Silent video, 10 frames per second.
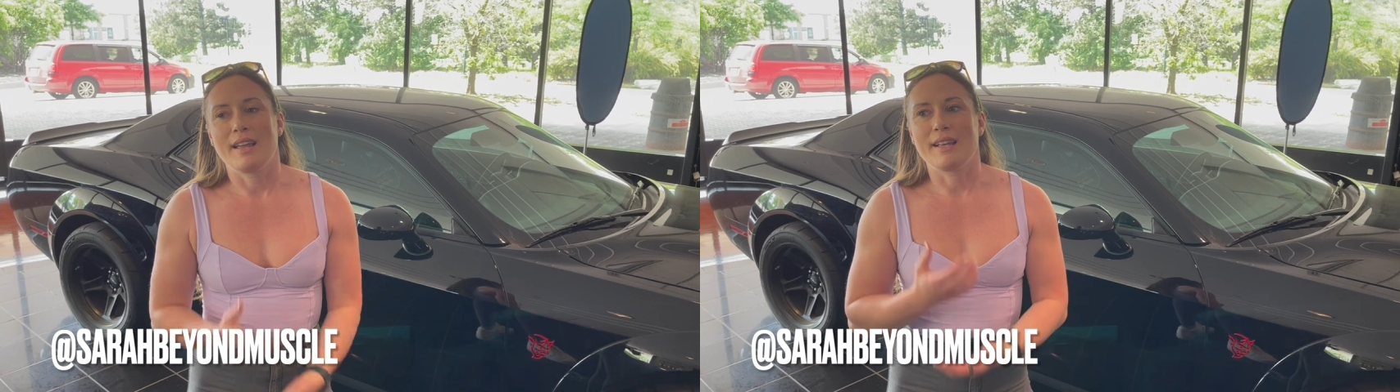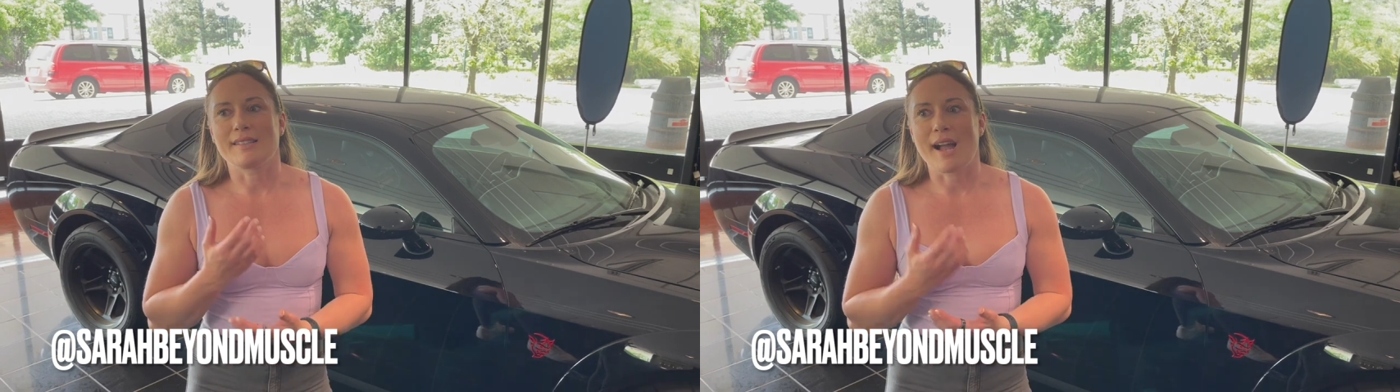
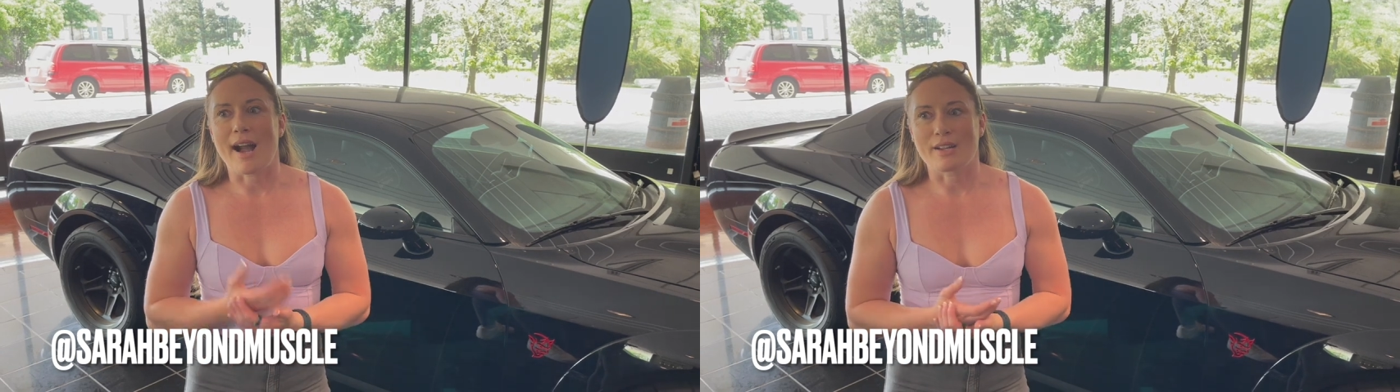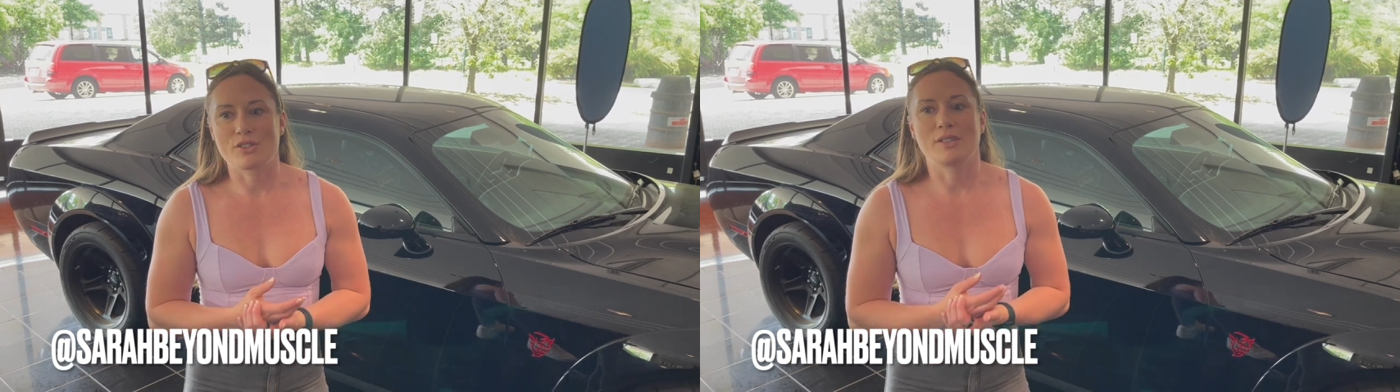is
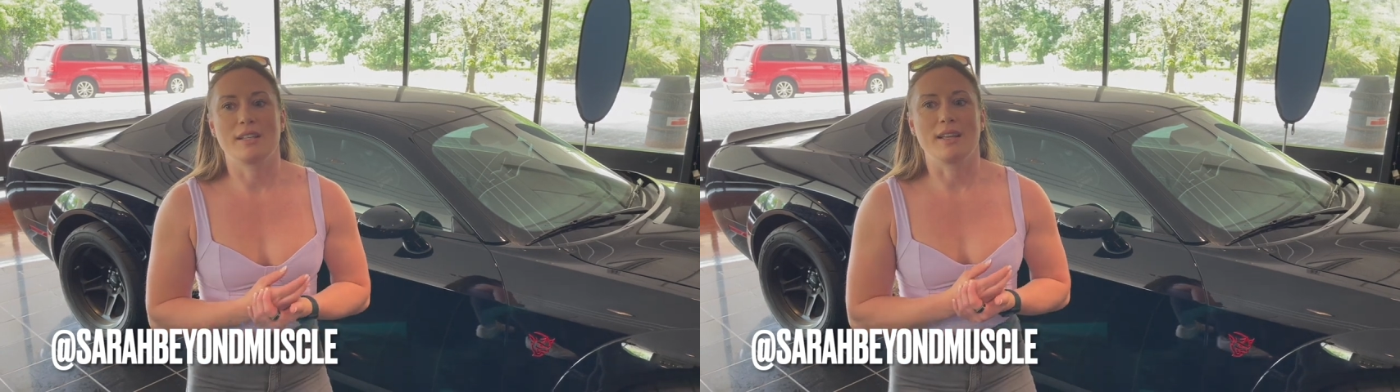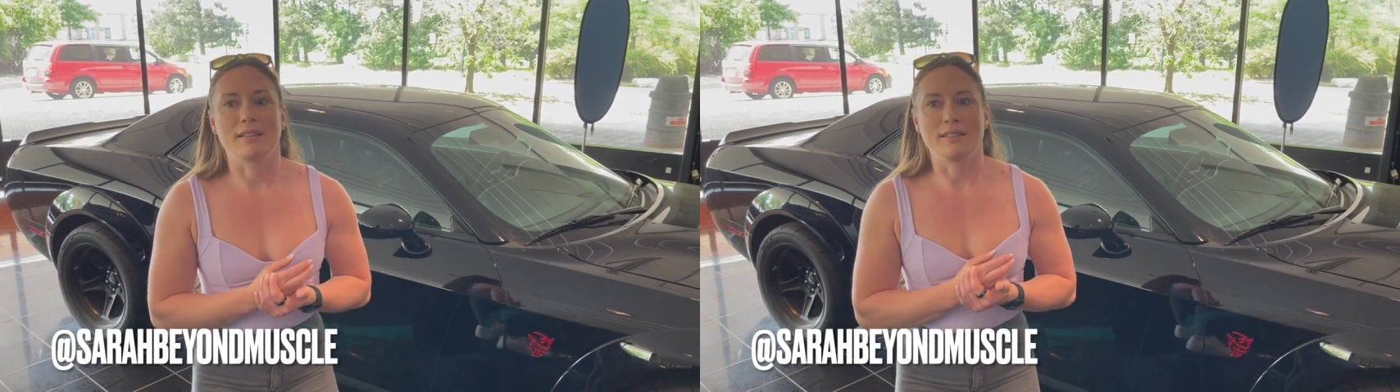
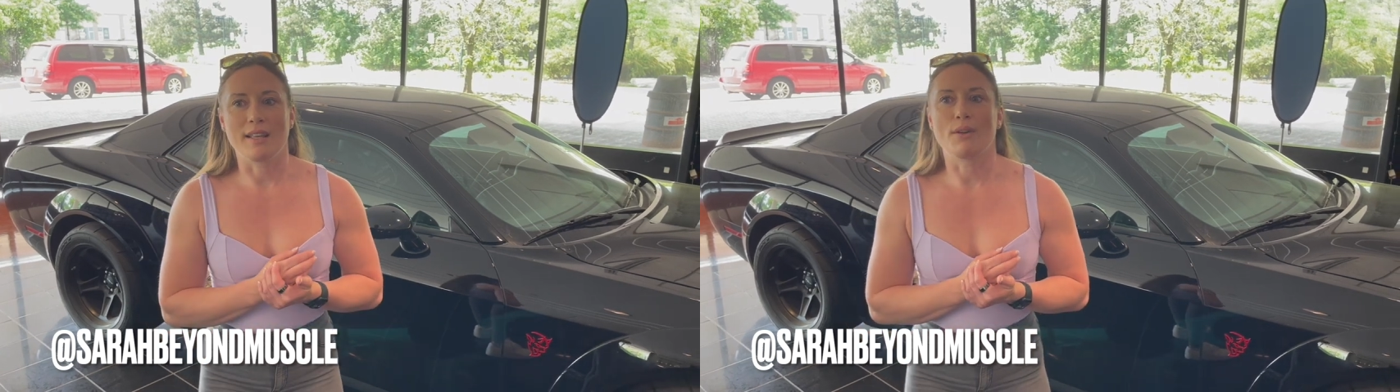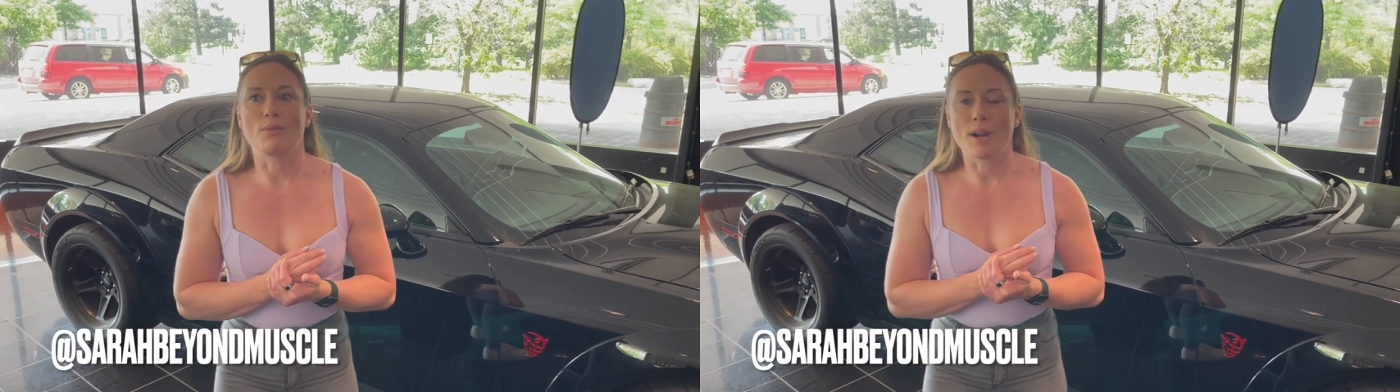actually
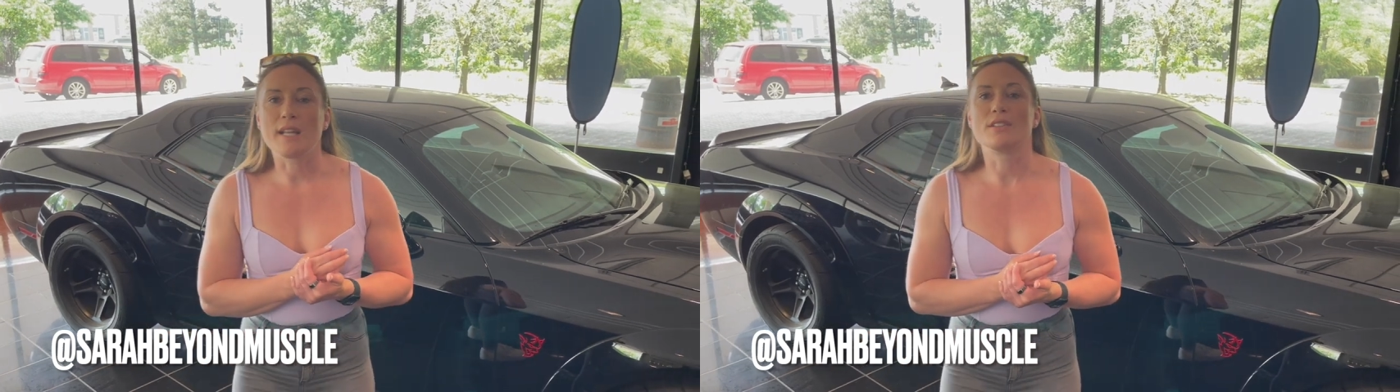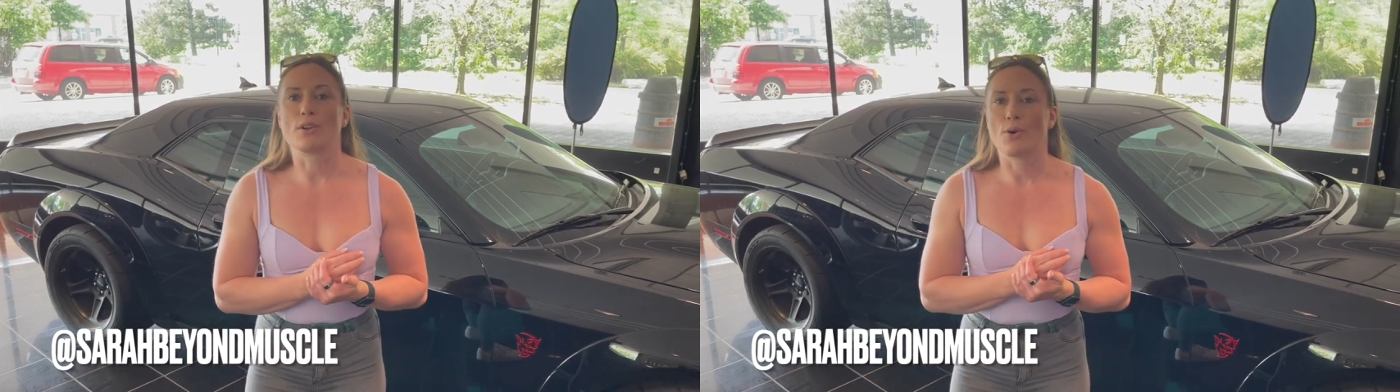like
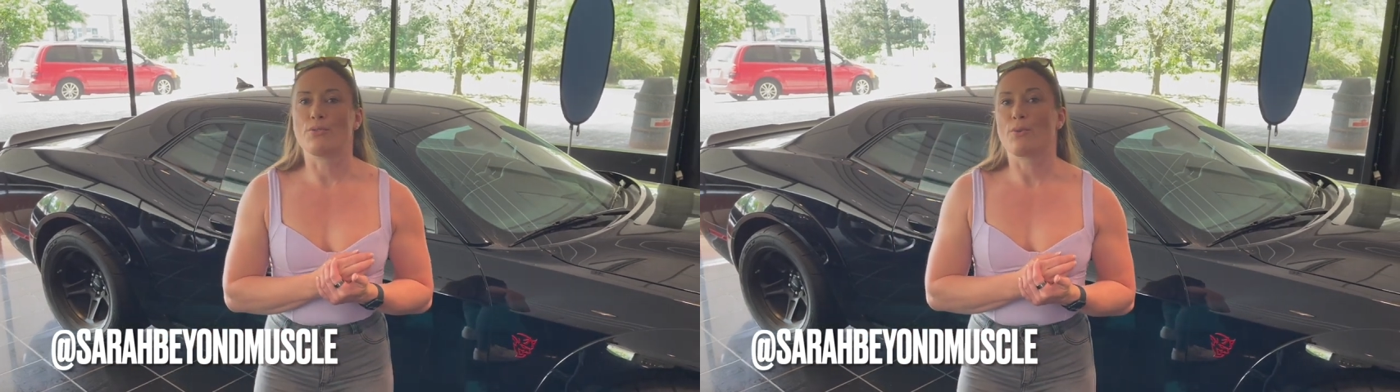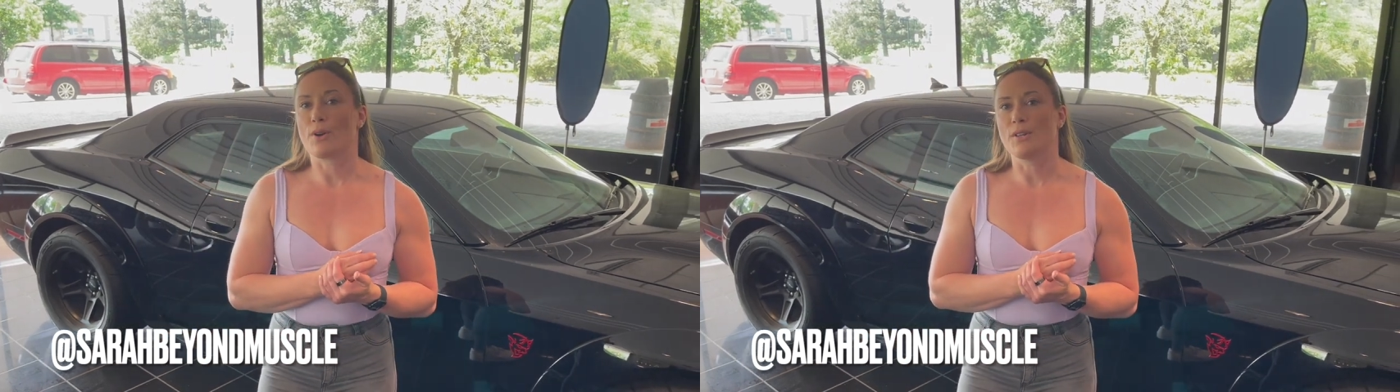ready to go
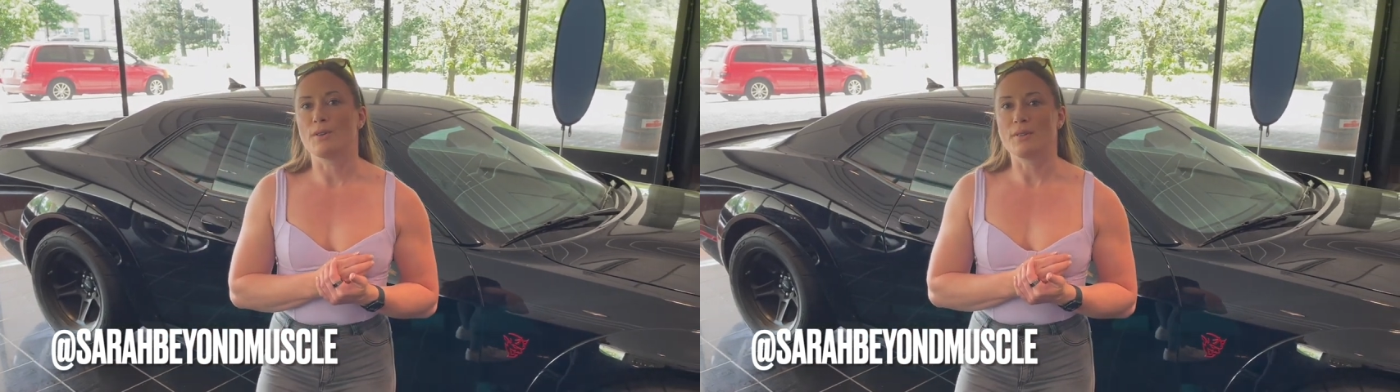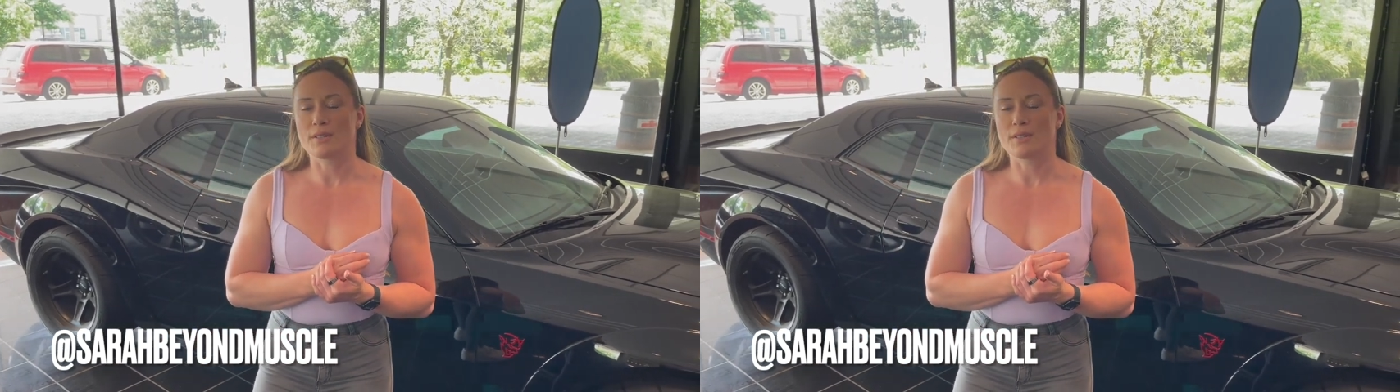for you.